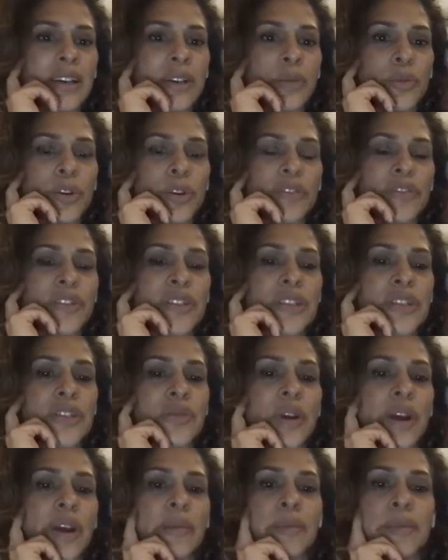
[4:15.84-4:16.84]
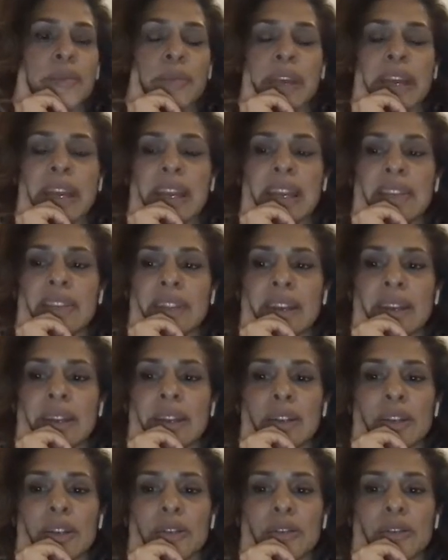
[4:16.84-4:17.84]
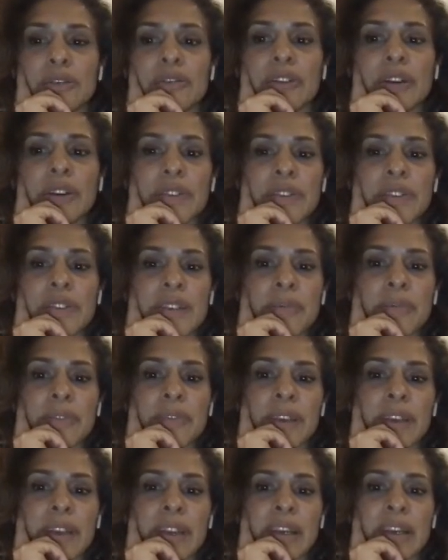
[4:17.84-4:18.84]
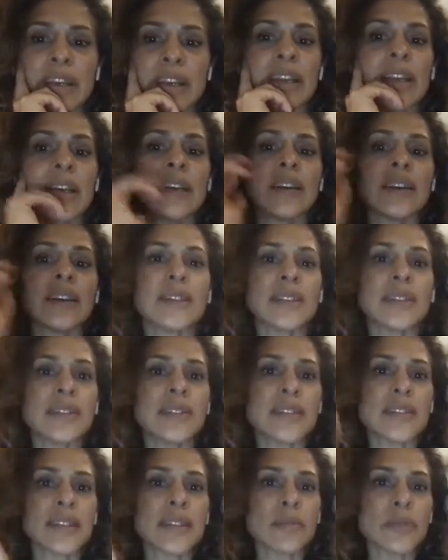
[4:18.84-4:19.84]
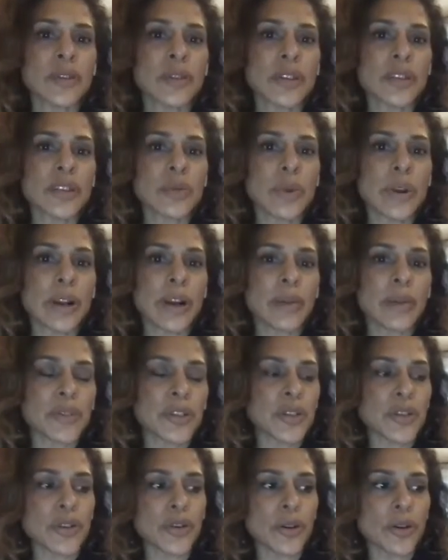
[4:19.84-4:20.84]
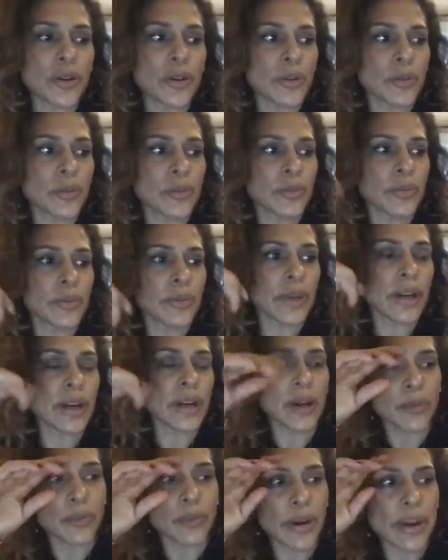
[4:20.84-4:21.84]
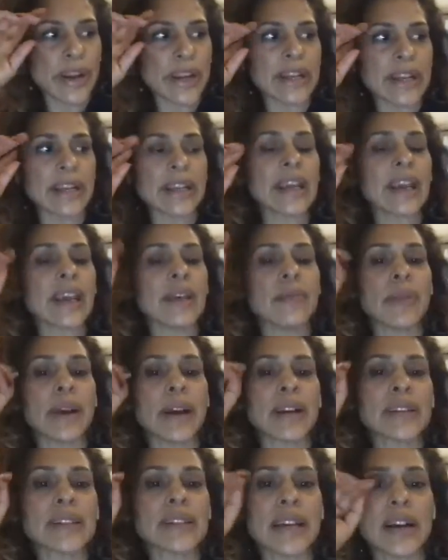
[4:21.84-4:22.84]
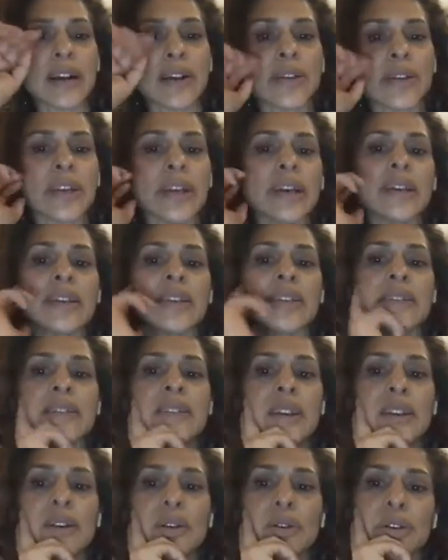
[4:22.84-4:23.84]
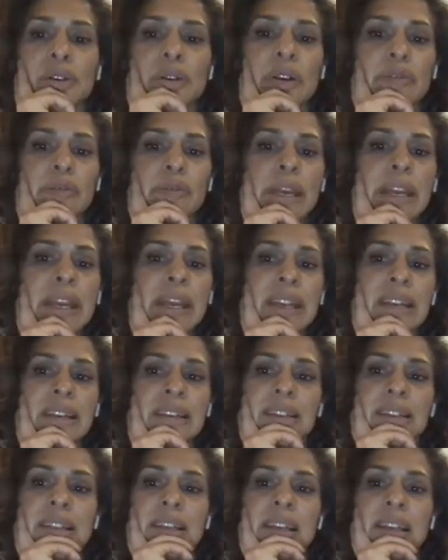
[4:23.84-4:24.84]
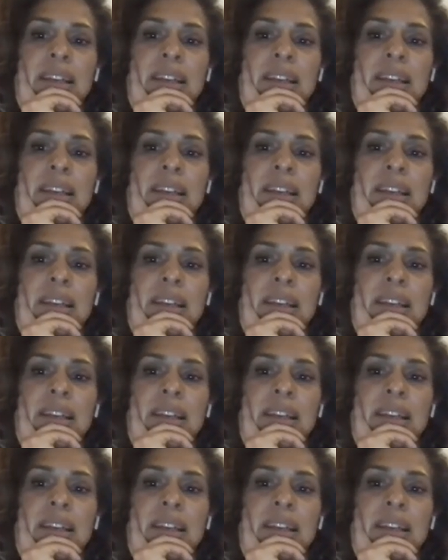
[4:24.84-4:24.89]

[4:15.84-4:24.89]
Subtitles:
would have described pain, that you felt something, the stimulus went up to your brain and came back down as, oh, you have pain.